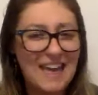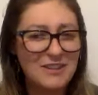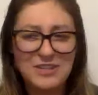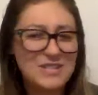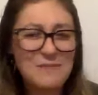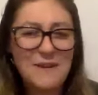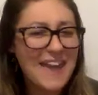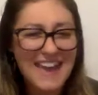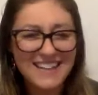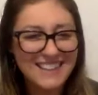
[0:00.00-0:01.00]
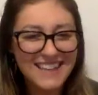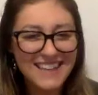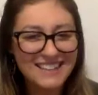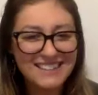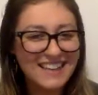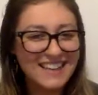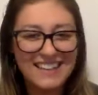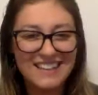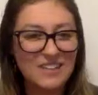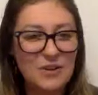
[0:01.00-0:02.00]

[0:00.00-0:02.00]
just about anything. Like, yeah.